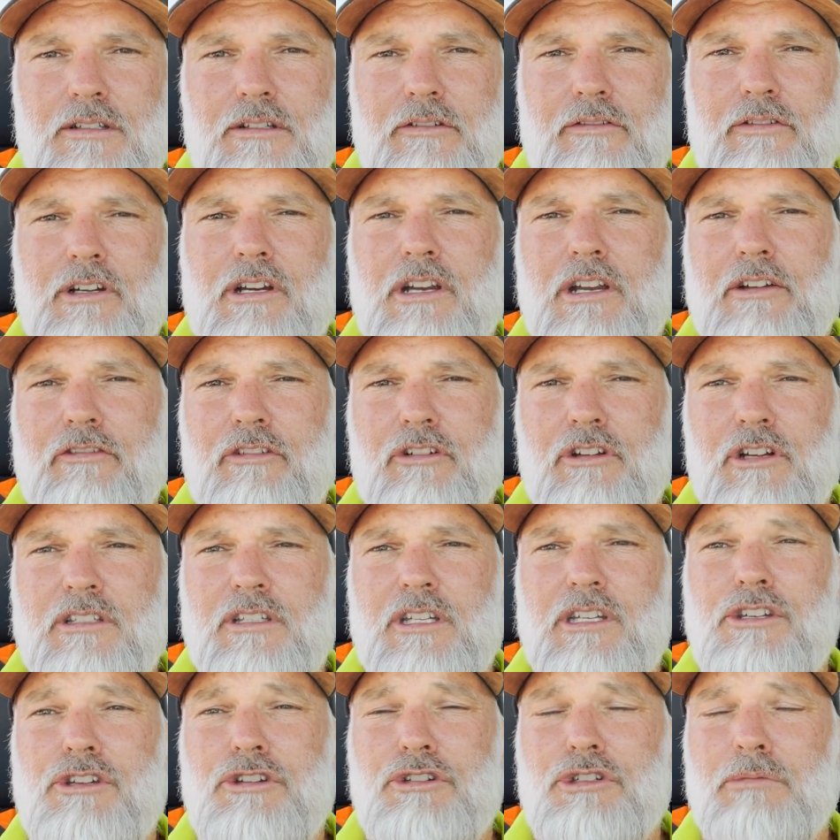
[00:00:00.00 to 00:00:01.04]
So the very first
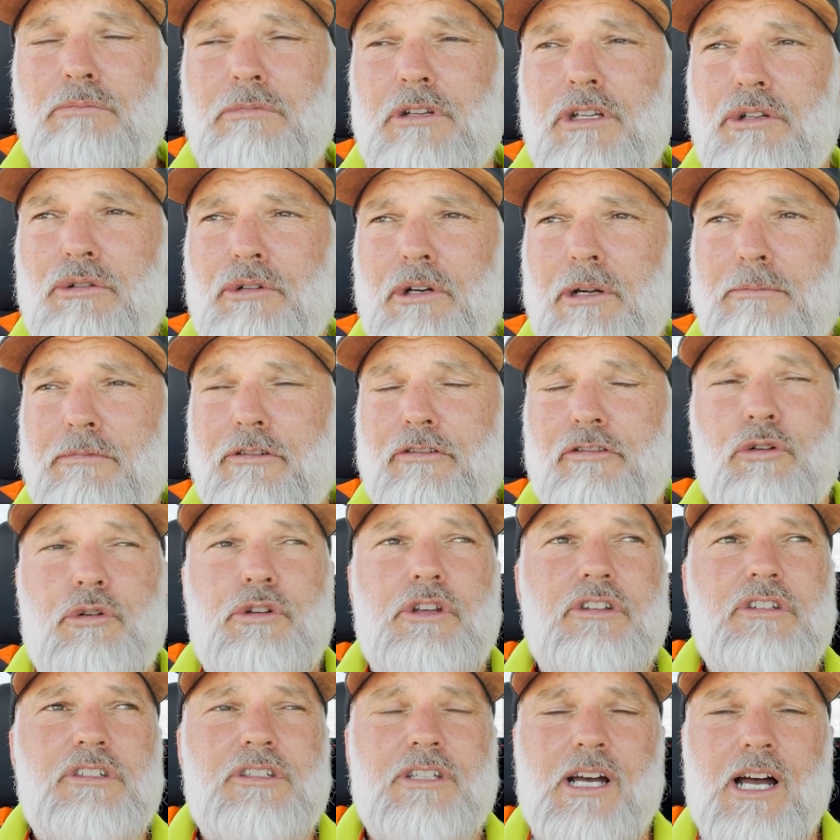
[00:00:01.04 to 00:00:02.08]
thing you should be doing before
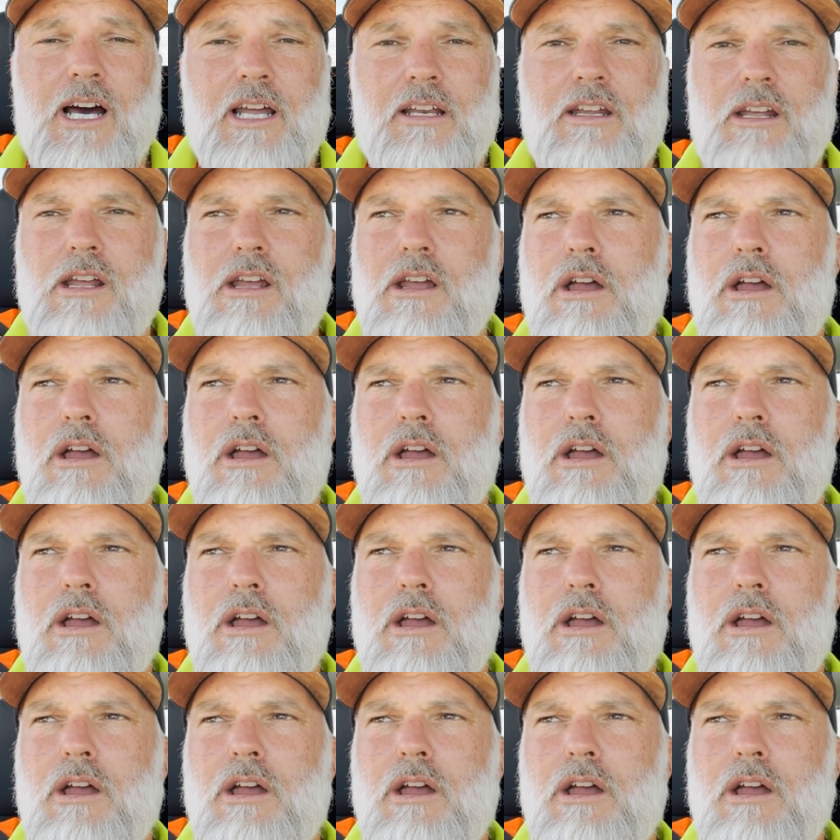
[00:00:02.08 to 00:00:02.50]
you start,